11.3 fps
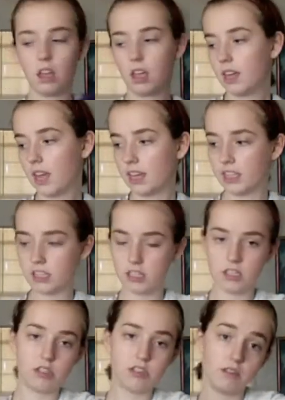and I can
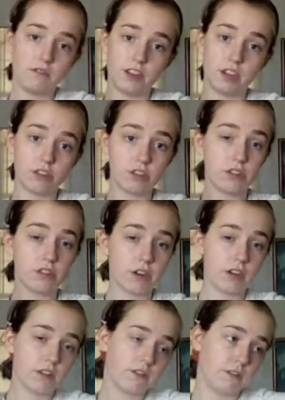do a video
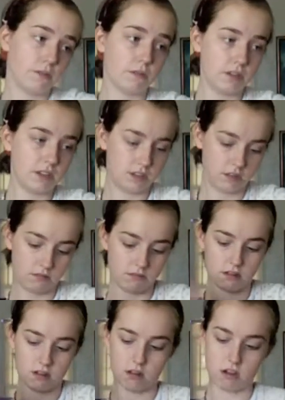tutorial if you want me to
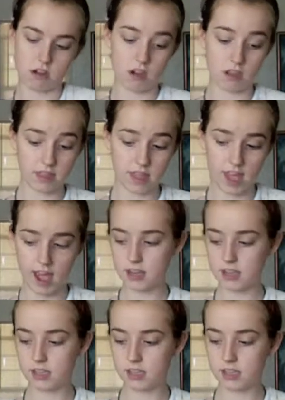on that.